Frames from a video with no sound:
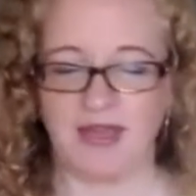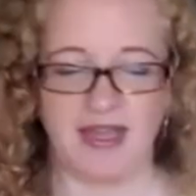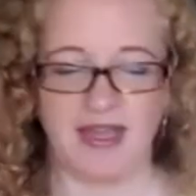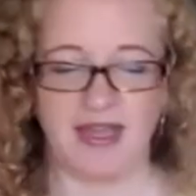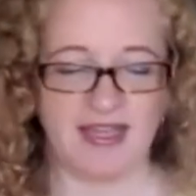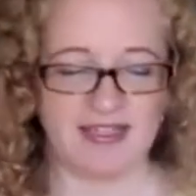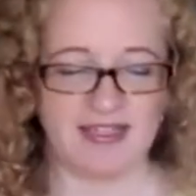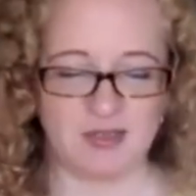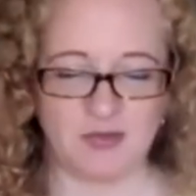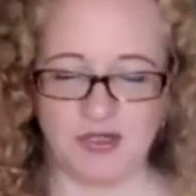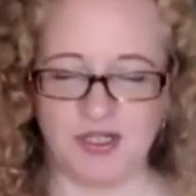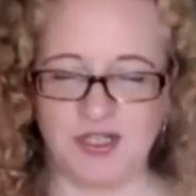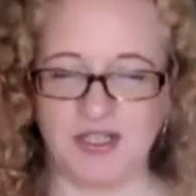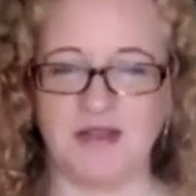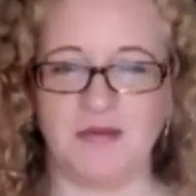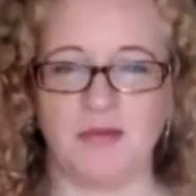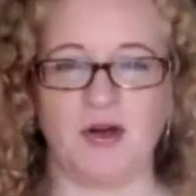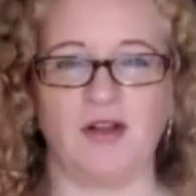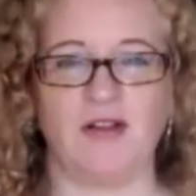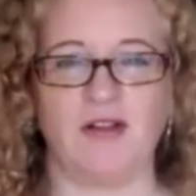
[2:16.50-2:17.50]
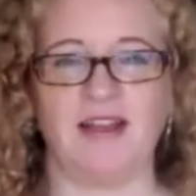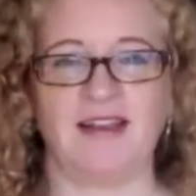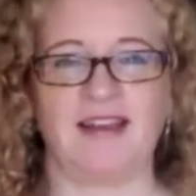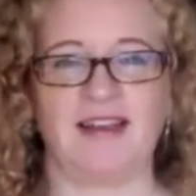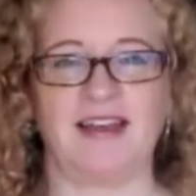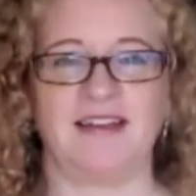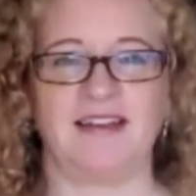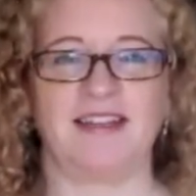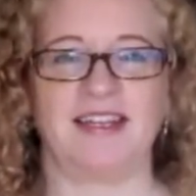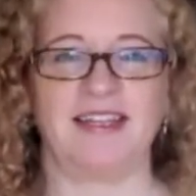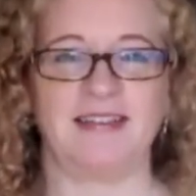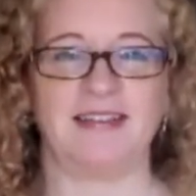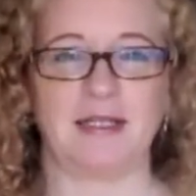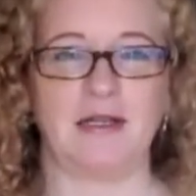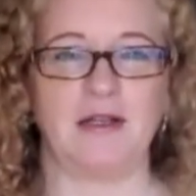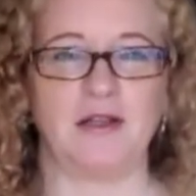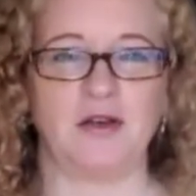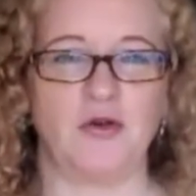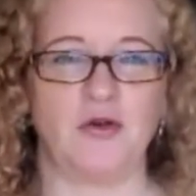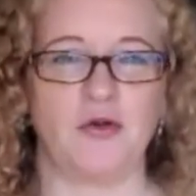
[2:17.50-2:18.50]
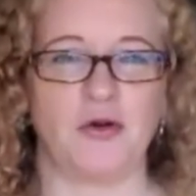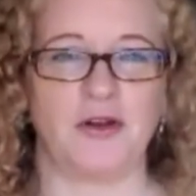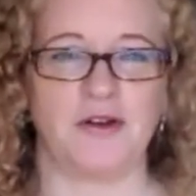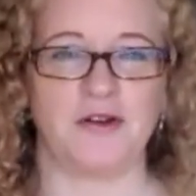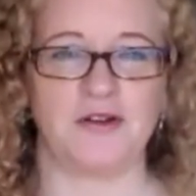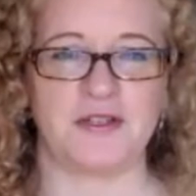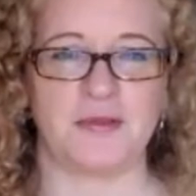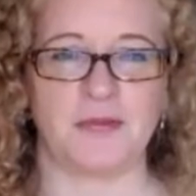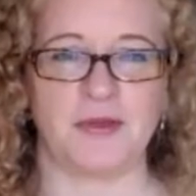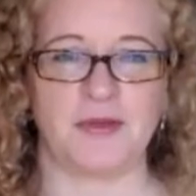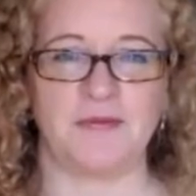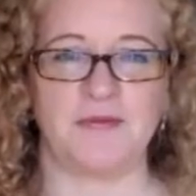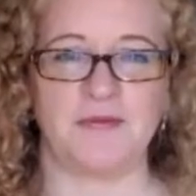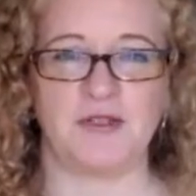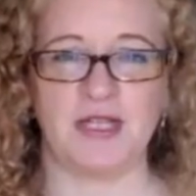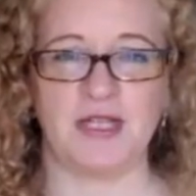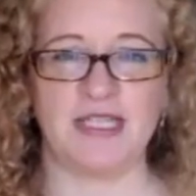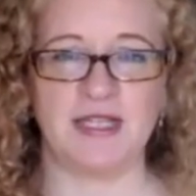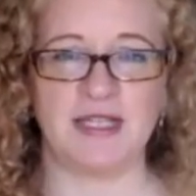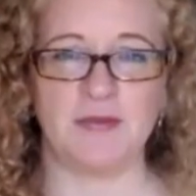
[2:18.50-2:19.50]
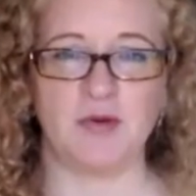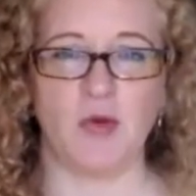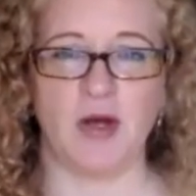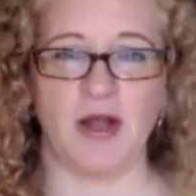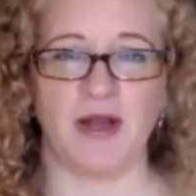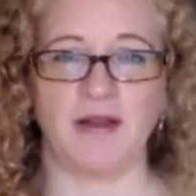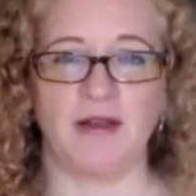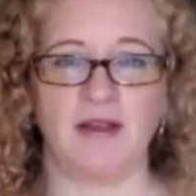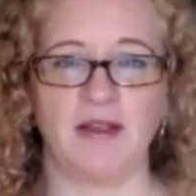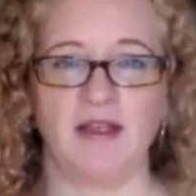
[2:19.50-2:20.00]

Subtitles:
and squishing the ball like kind of like a little accordion or something. So that's number one.